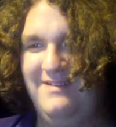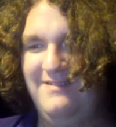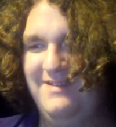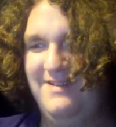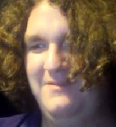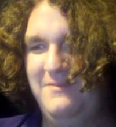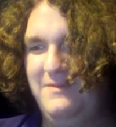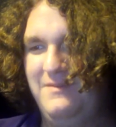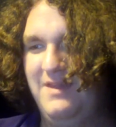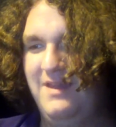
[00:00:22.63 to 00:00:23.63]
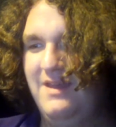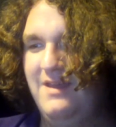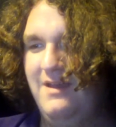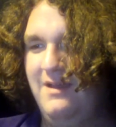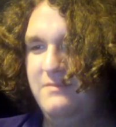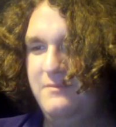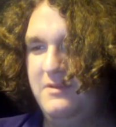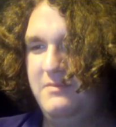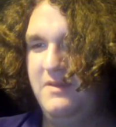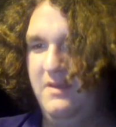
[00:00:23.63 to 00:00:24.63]
alright, that'll be enough of that. I'm a
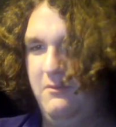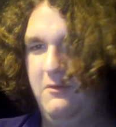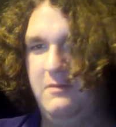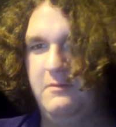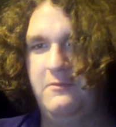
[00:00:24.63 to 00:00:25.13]
pretty big Warhammer